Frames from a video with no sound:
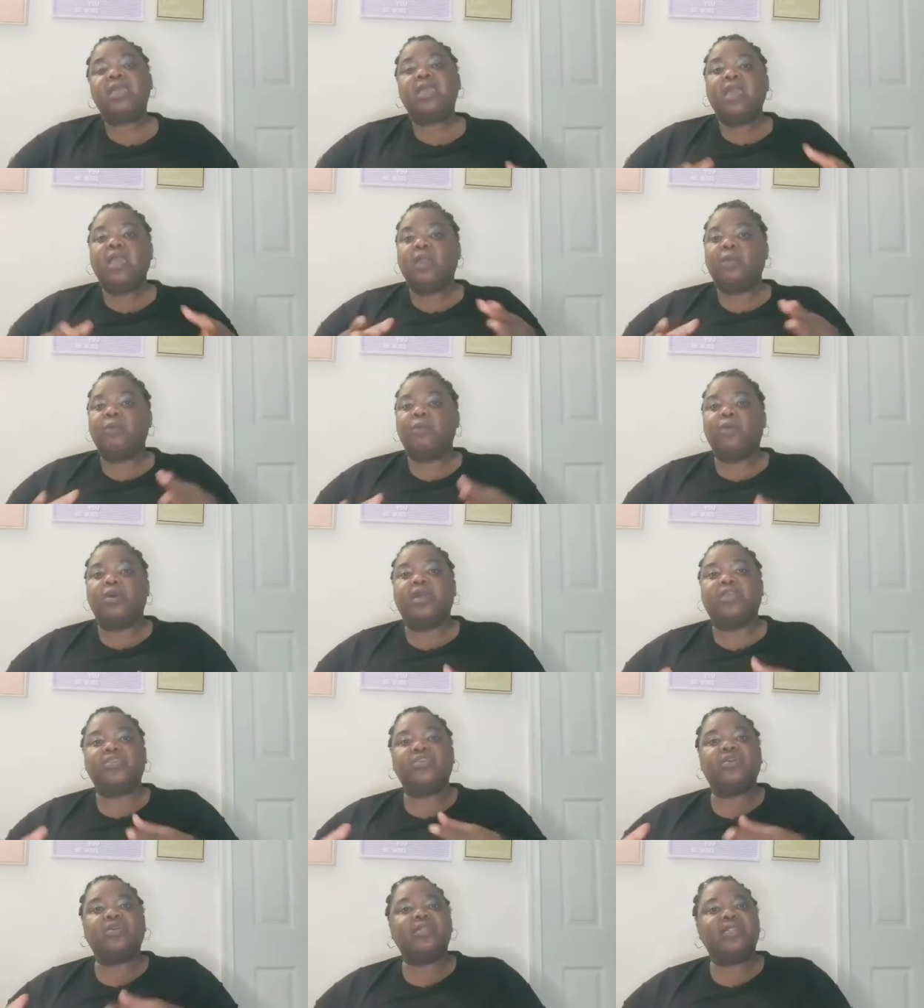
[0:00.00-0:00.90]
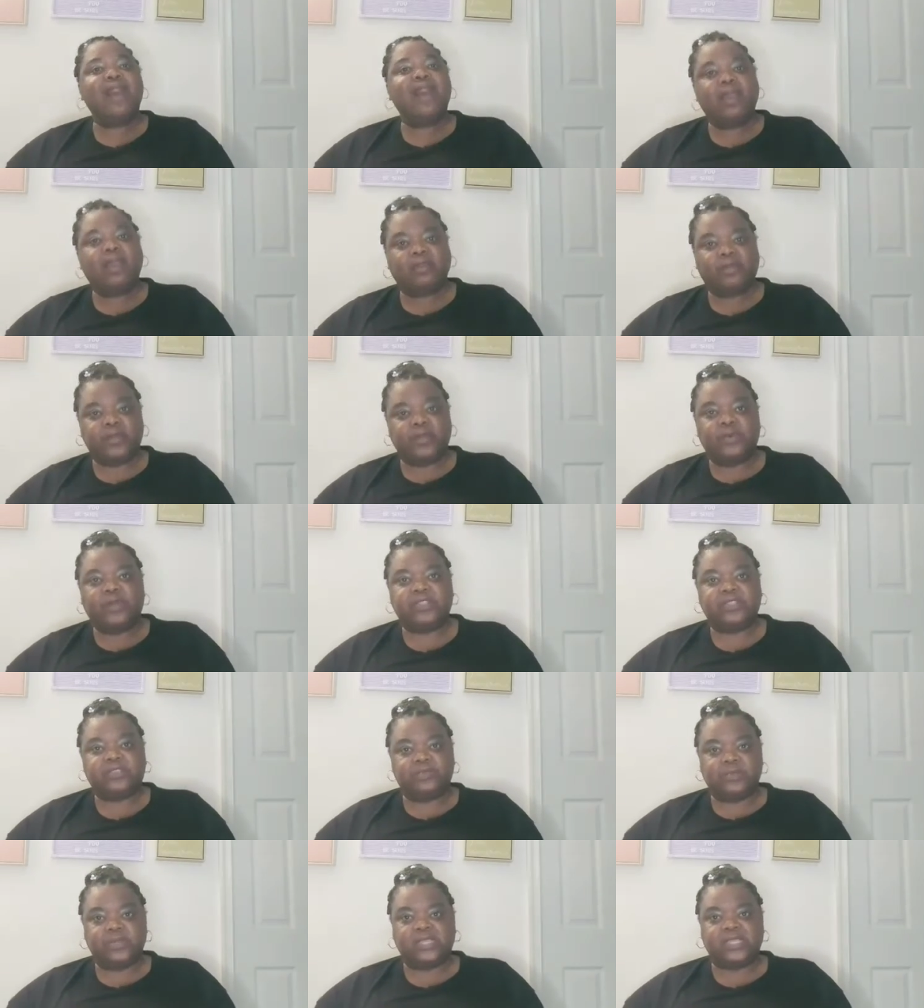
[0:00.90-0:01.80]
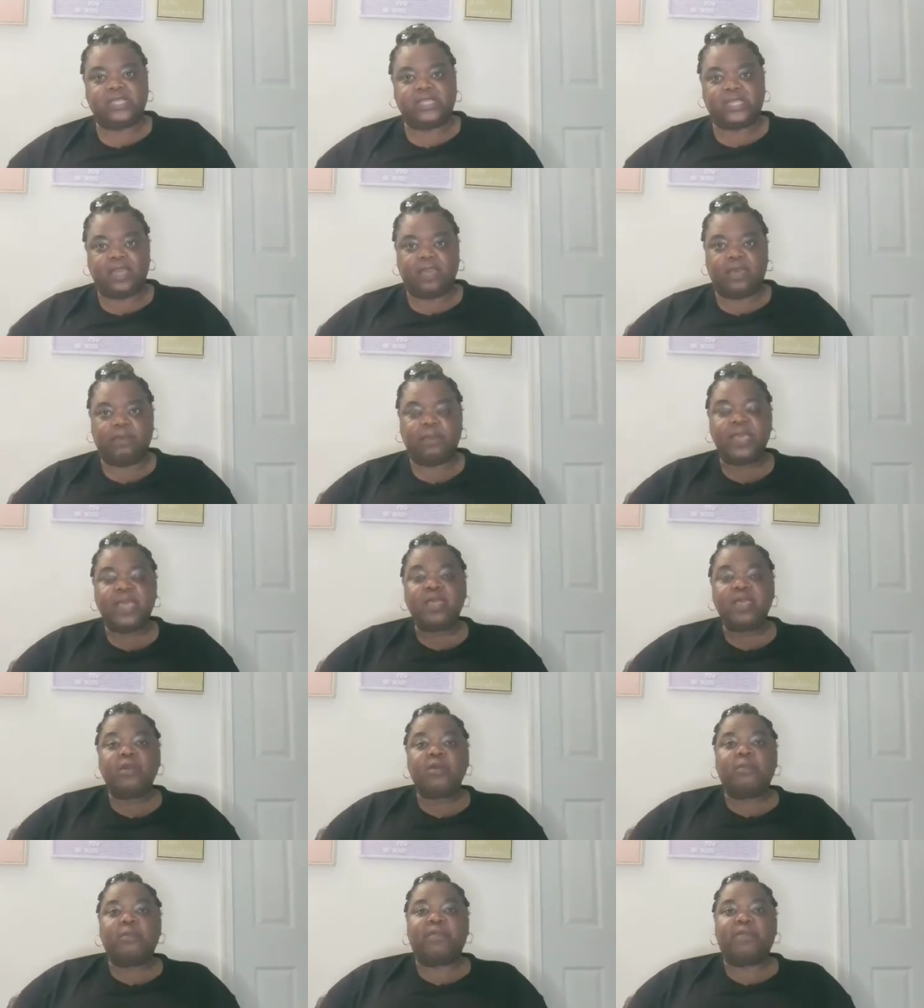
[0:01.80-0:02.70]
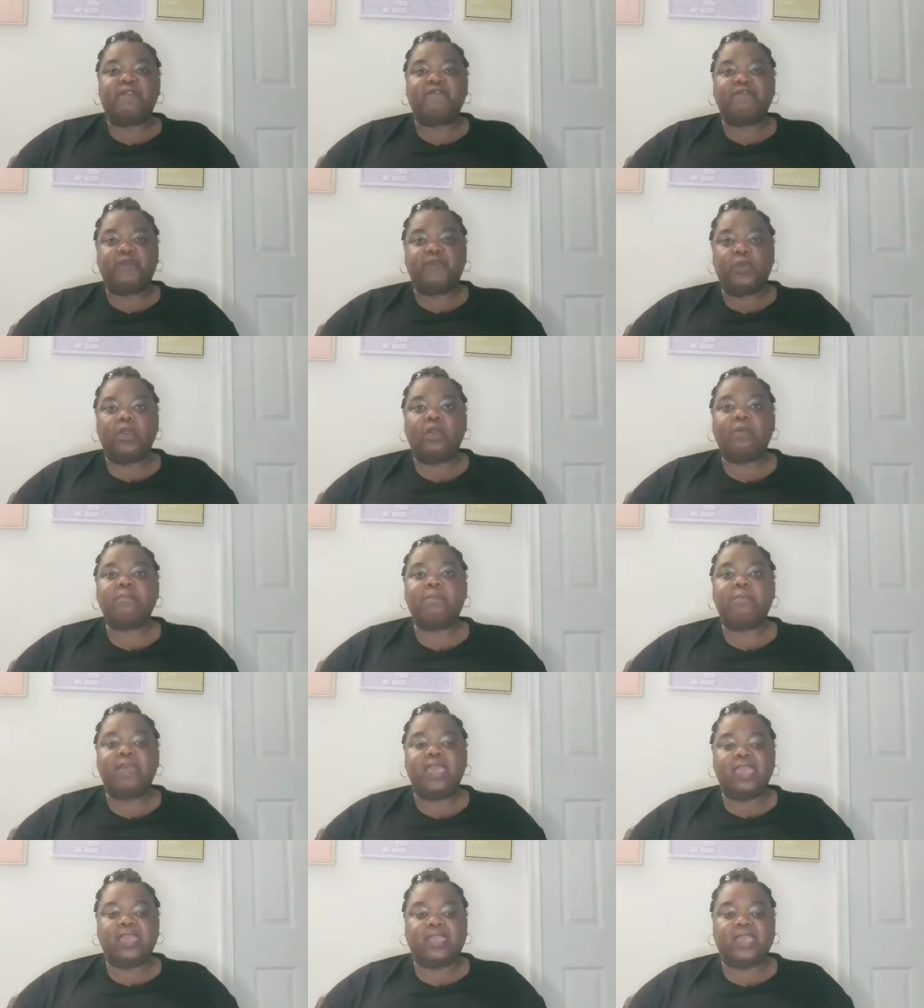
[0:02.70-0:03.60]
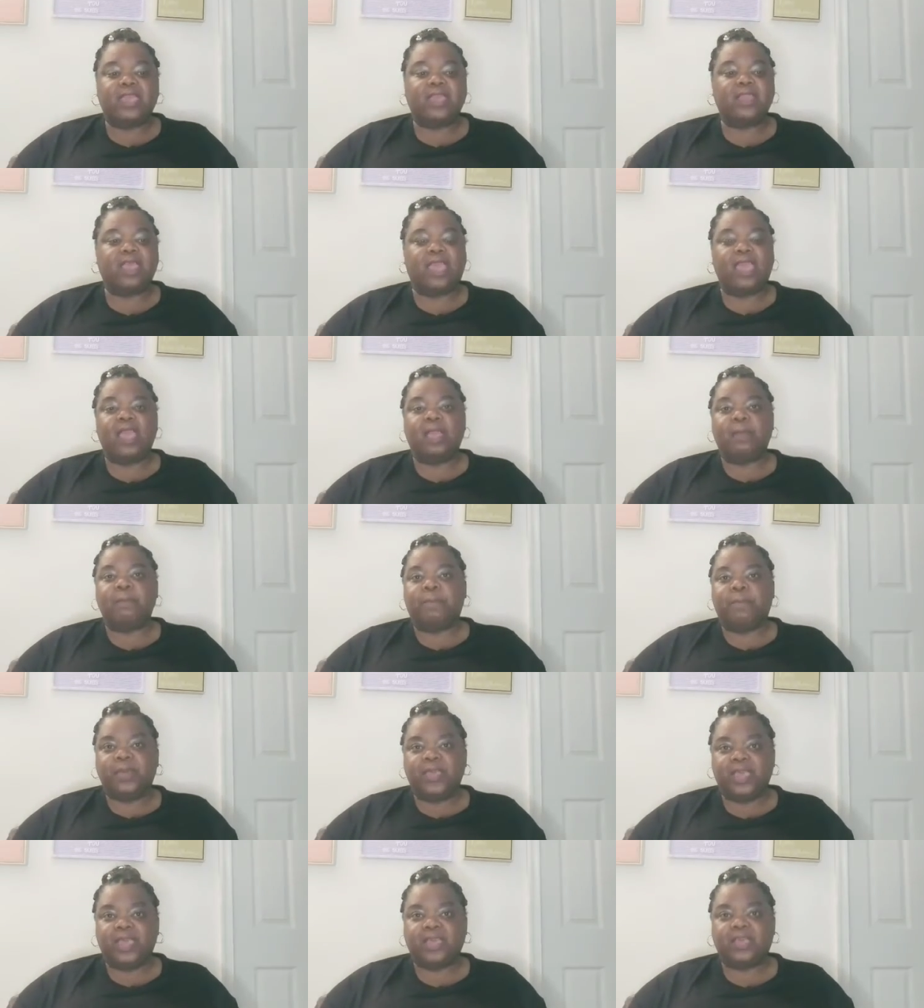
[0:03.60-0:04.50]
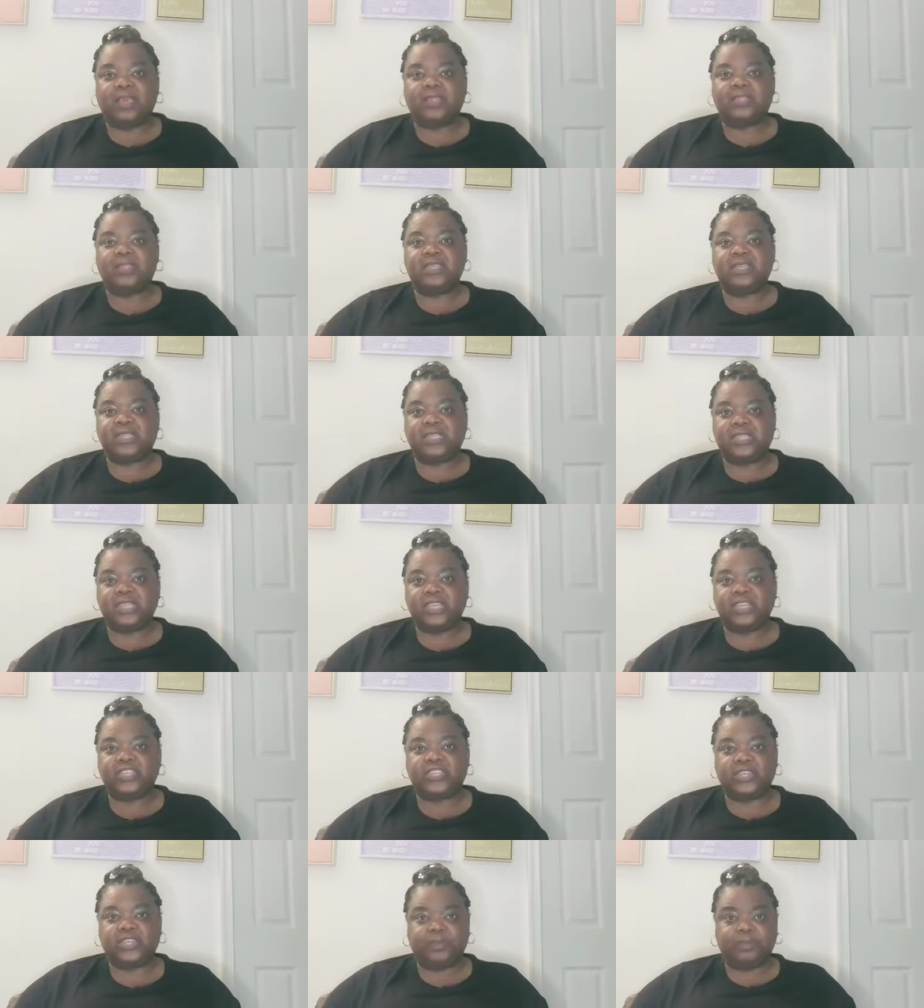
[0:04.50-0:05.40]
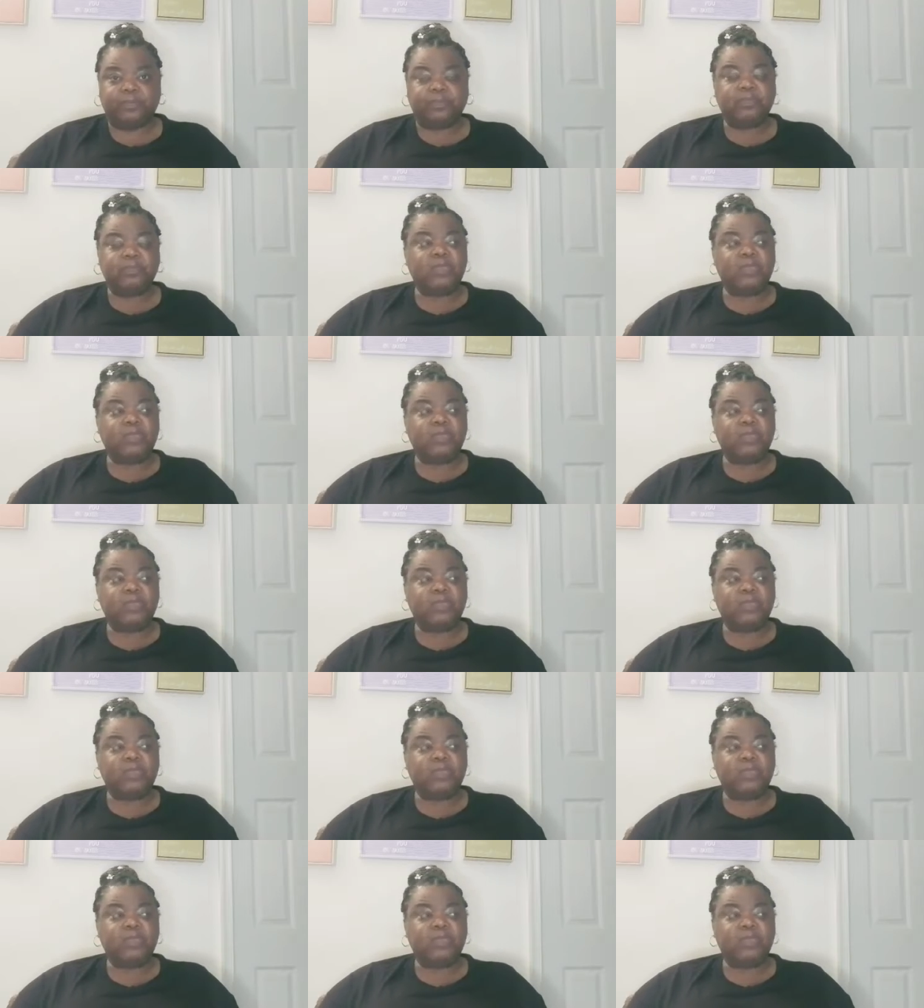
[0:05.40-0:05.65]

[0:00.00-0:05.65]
and what you're not going to accept before making a big decision.